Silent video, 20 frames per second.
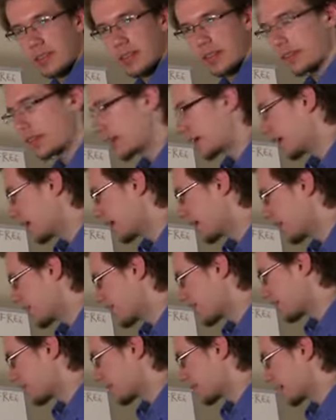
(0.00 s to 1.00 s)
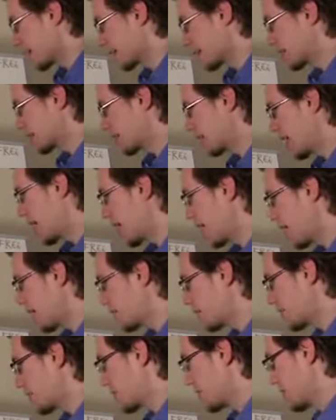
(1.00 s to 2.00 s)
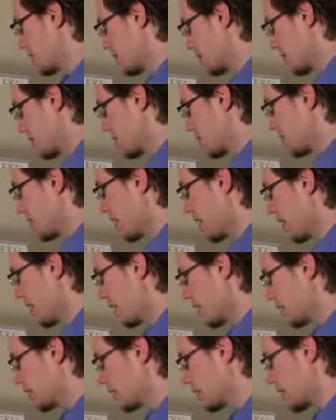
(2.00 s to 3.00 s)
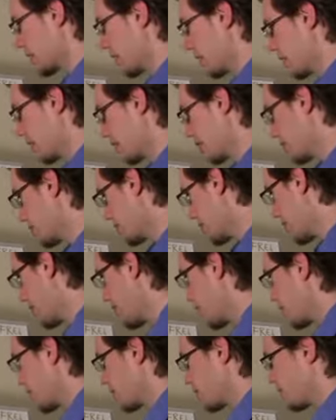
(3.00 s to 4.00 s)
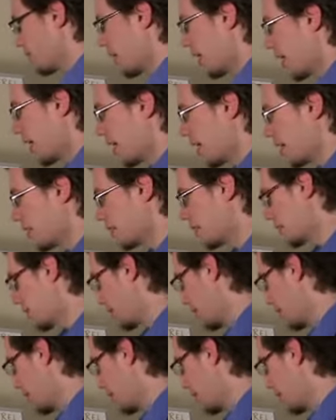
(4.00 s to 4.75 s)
Okay? A staff is comprised of 5